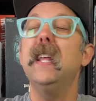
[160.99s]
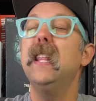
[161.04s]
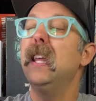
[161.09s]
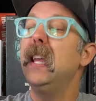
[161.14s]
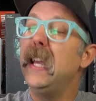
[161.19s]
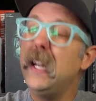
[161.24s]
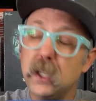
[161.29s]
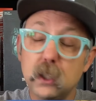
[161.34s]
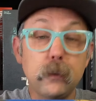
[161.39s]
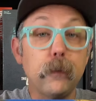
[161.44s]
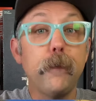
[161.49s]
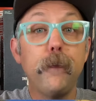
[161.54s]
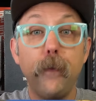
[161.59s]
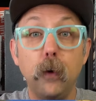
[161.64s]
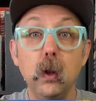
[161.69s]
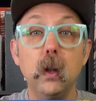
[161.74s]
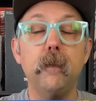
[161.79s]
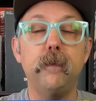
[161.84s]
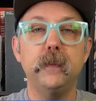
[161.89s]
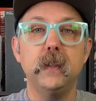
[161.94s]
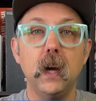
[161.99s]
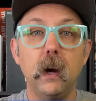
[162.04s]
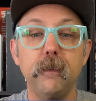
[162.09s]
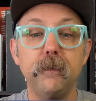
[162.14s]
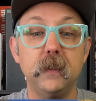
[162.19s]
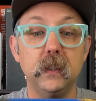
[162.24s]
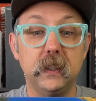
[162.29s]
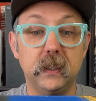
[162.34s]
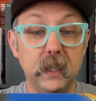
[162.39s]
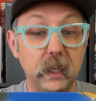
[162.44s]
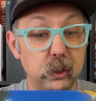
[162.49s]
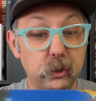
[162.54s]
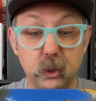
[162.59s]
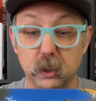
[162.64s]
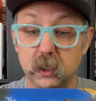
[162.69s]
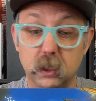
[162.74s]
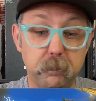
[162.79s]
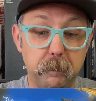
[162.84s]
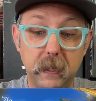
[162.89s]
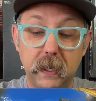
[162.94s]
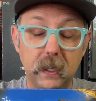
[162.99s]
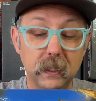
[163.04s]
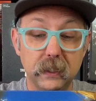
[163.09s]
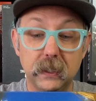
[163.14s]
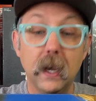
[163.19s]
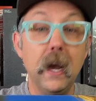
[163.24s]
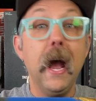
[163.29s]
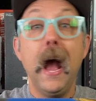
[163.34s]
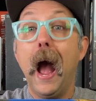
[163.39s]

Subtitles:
it is full of tough decisions because